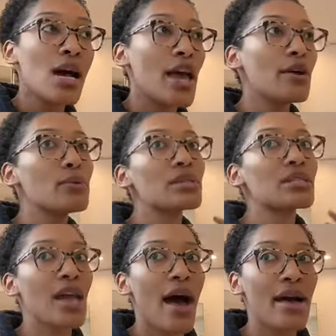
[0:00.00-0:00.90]
It was
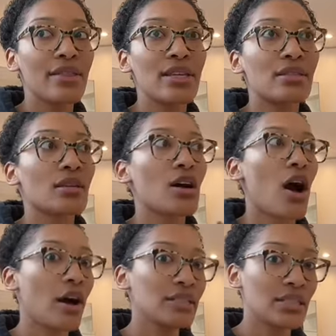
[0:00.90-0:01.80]
not this
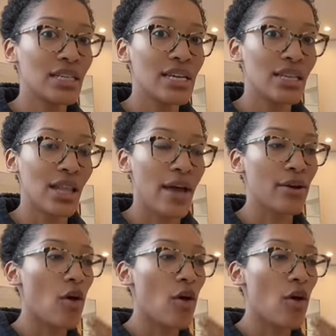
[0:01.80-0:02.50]
constant like